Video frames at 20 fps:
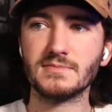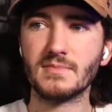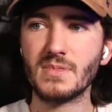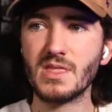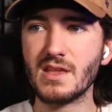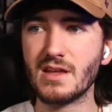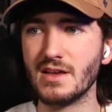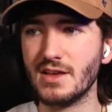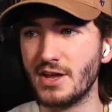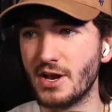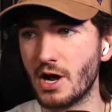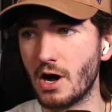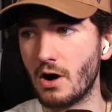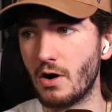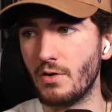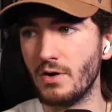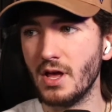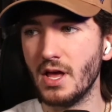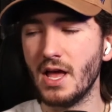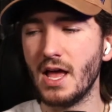
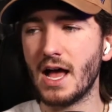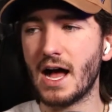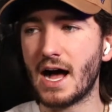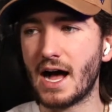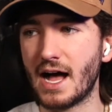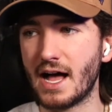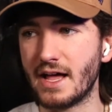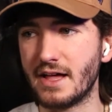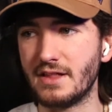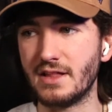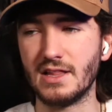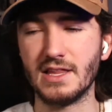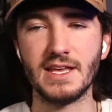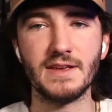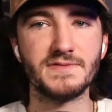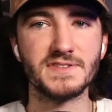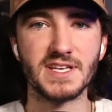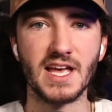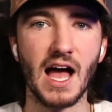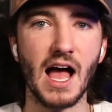the
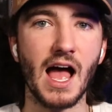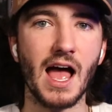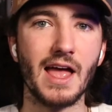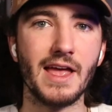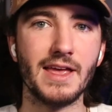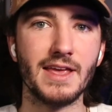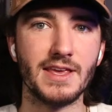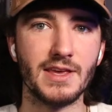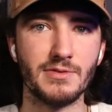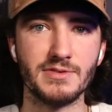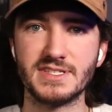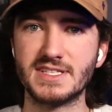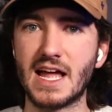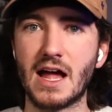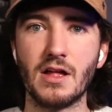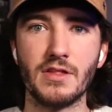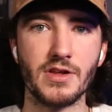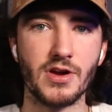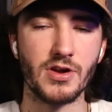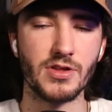Leafs guy, he was
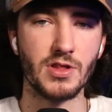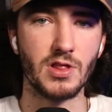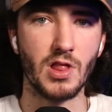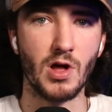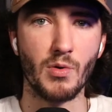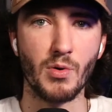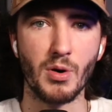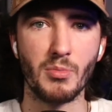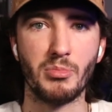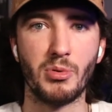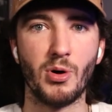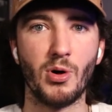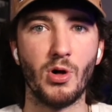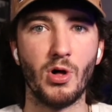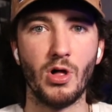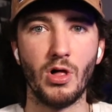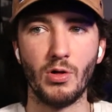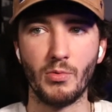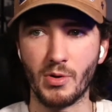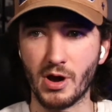down there in the lower
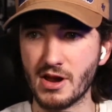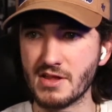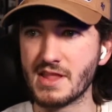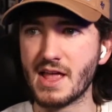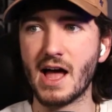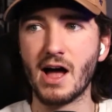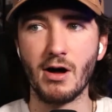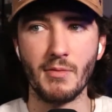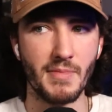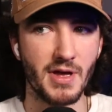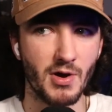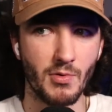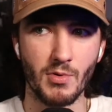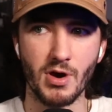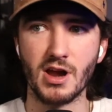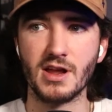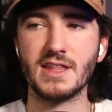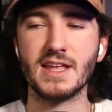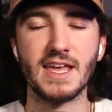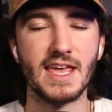bowl, wearing the helmet,
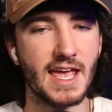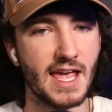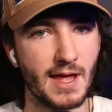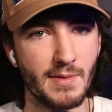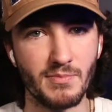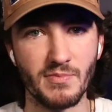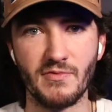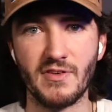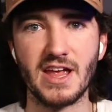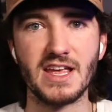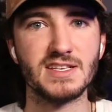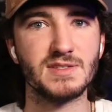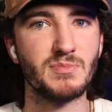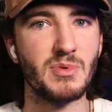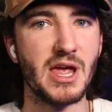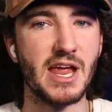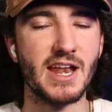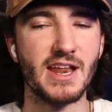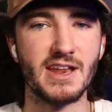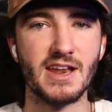wearing the cape, face
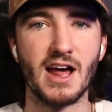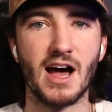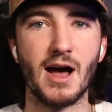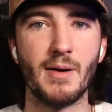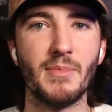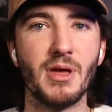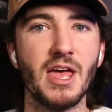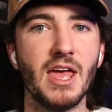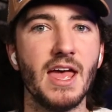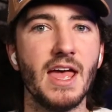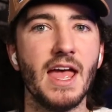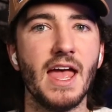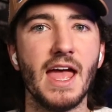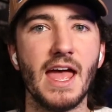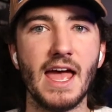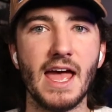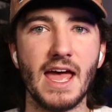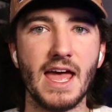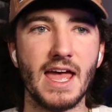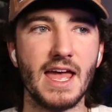painted up,
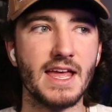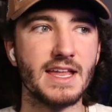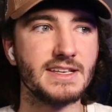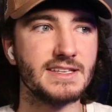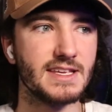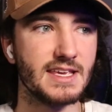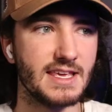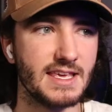and he